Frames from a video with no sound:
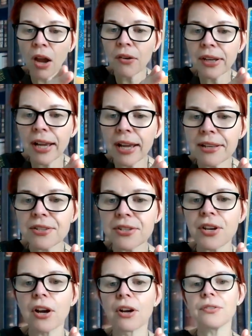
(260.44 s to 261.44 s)
Okay,
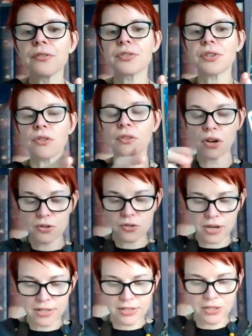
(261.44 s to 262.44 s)
so soul
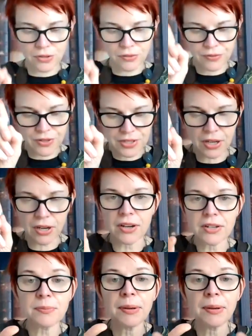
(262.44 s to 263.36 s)
contracts is your first card.